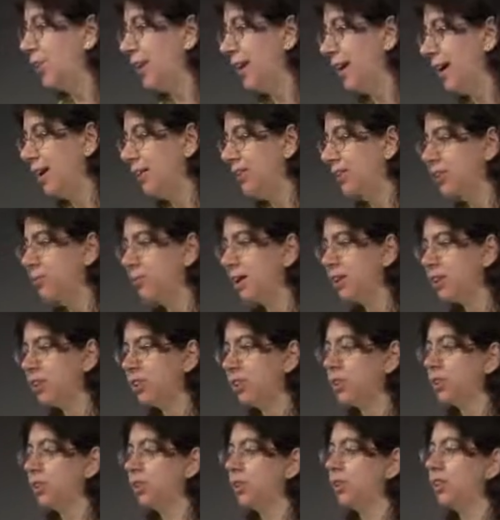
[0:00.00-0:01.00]
uh, to
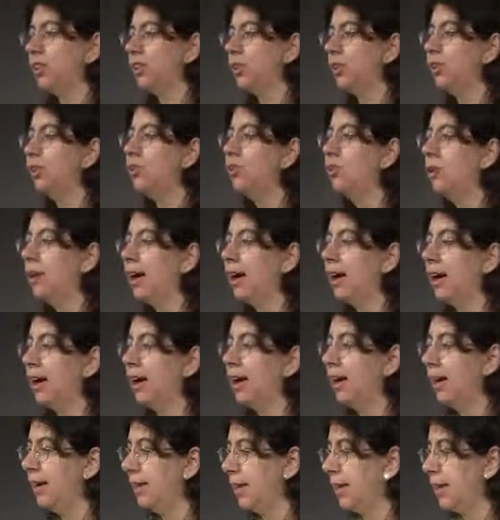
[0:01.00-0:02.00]
mention to you
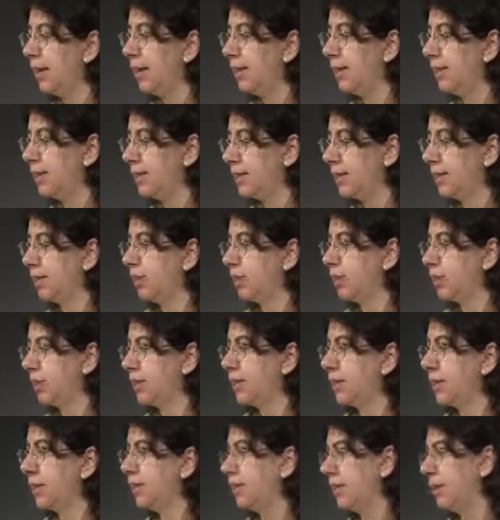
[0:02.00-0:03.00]
uh, is
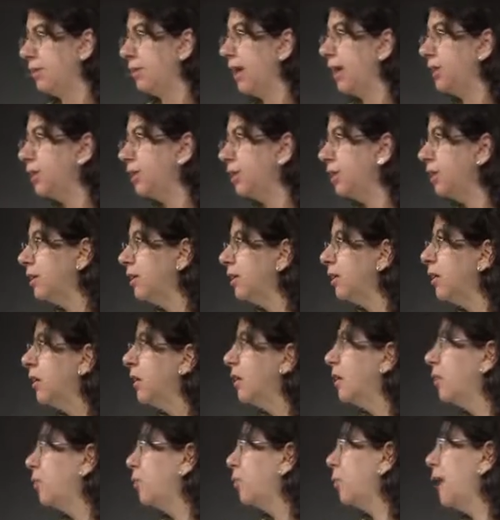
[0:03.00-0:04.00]
logistic regression.
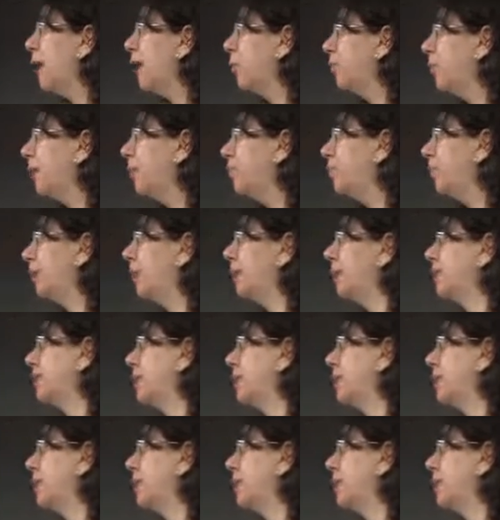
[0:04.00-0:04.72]
Why? Well, because